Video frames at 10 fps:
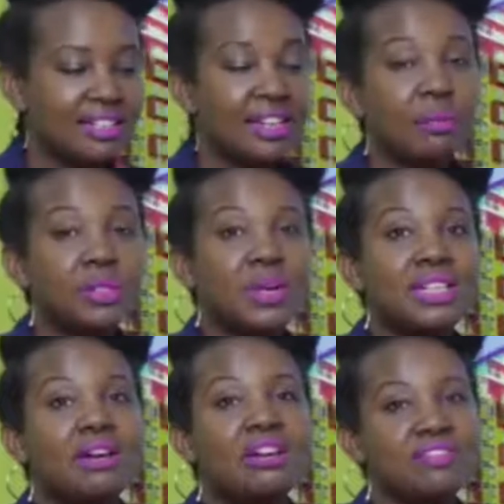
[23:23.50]
determines
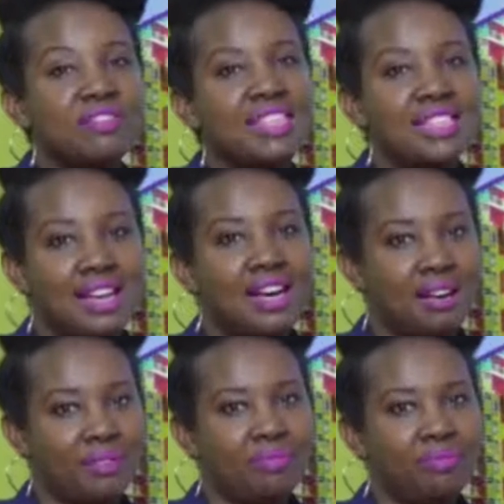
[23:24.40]
what our fees are.
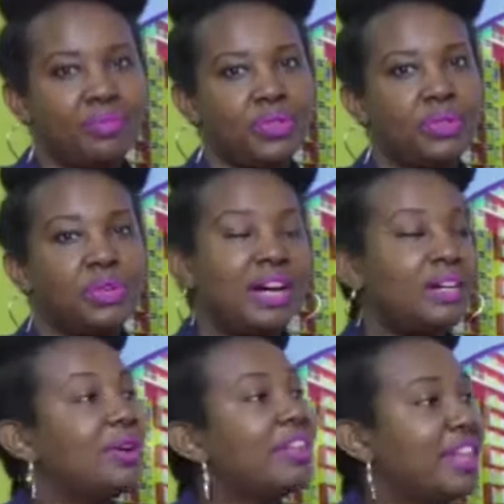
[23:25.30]
So you
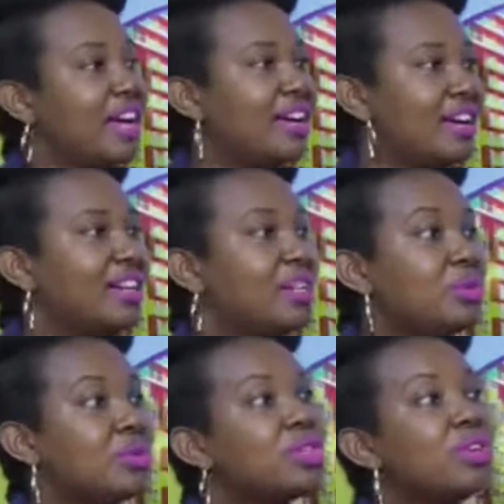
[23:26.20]
can go there and
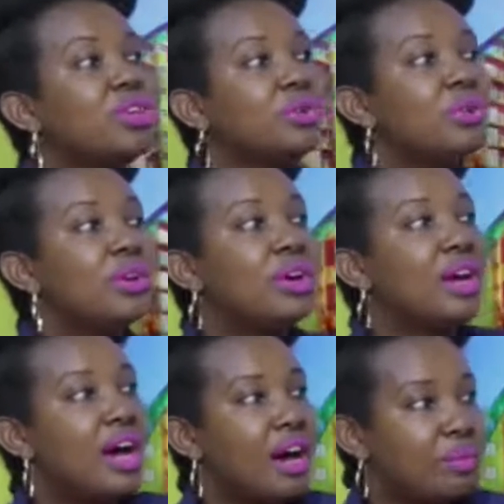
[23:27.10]
it will show you
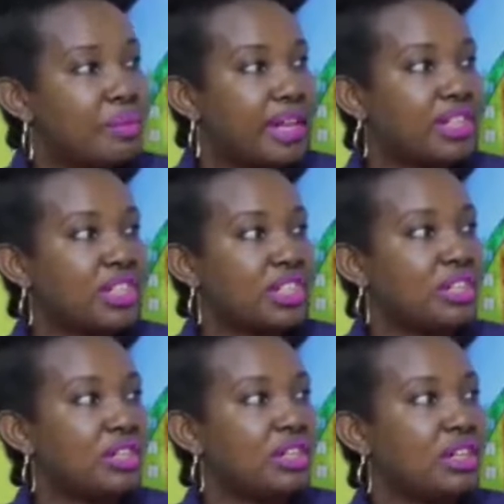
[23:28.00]
how much
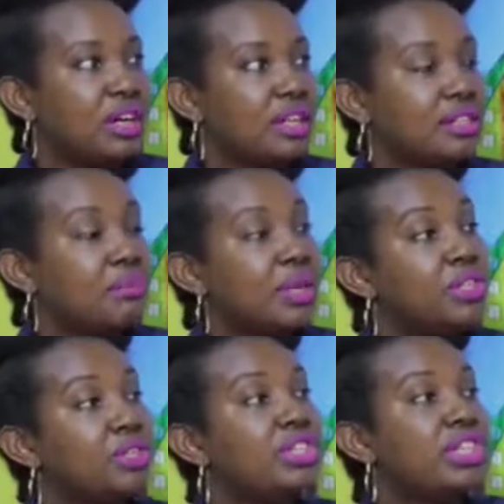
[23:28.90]

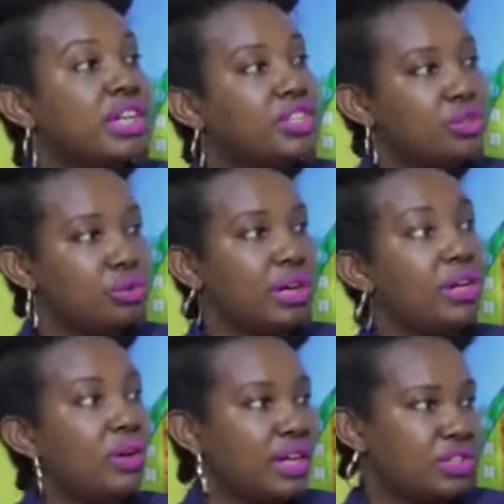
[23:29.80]
someone should charge you,
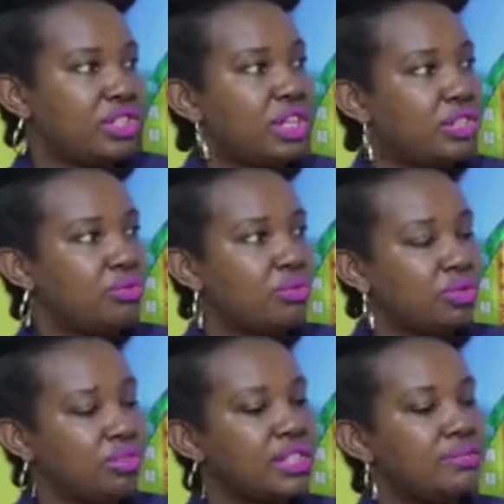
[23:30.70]
a lawyer should charge you for
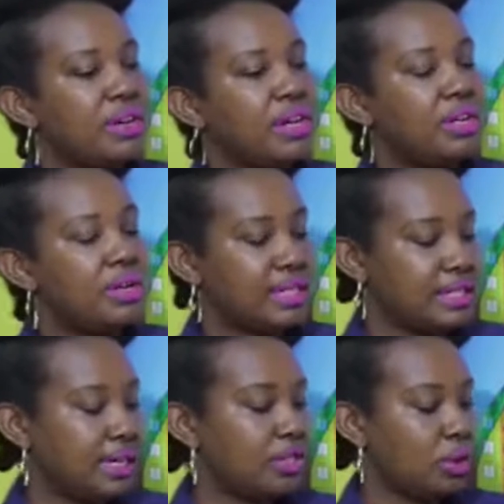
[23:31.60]
transferring your
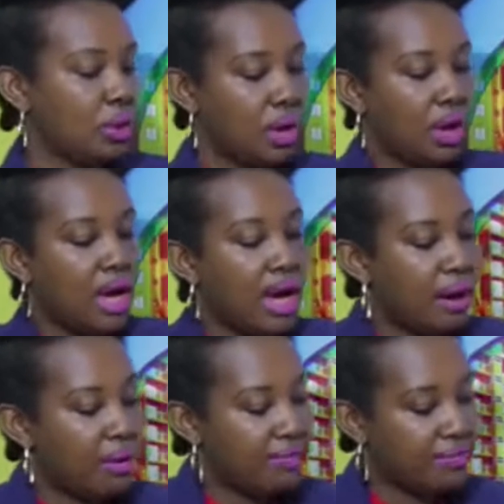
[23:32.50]
title.
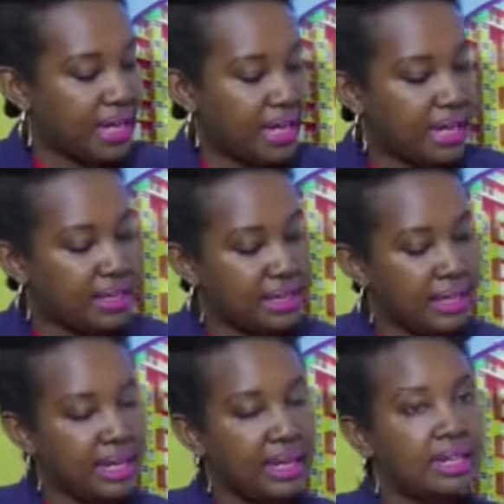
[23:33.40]
However,
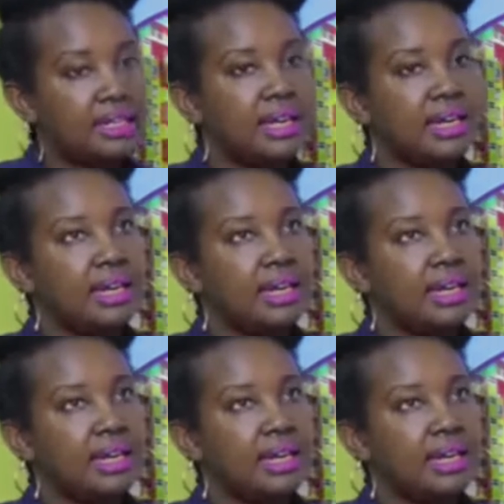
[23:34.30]
the